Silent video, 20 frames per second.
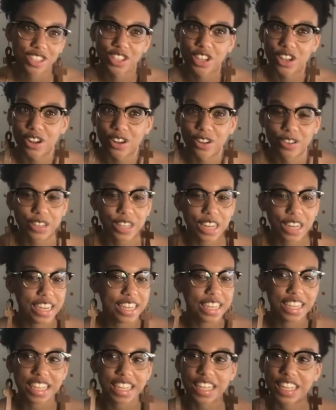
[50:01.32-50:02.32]
So
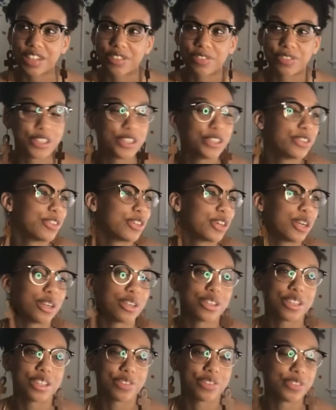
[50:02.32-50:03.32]
like if you
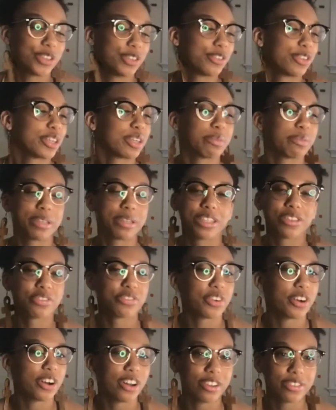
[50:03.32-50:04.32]
want to be
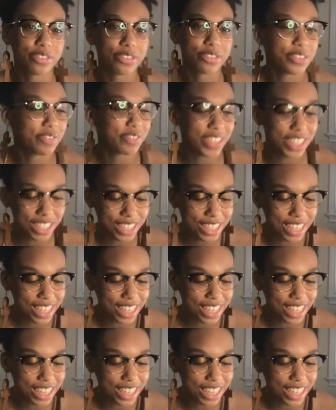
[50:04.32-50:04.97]
involved with me